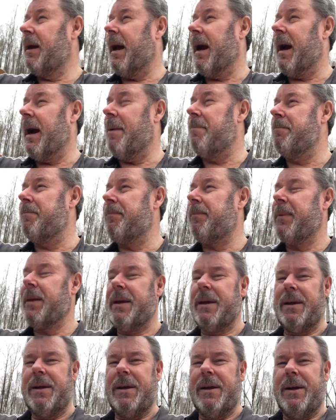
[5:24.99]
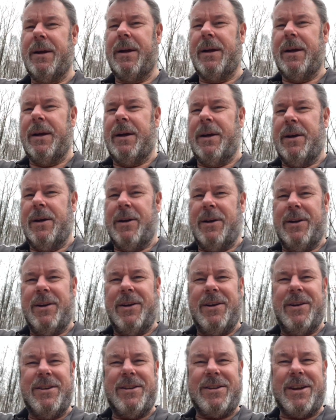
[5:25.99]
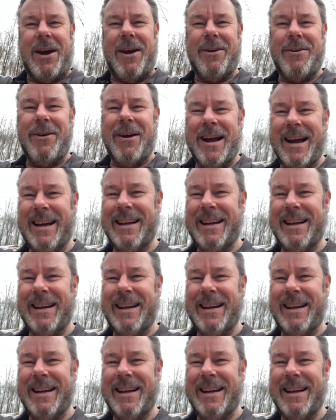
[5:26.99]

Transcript: Um, so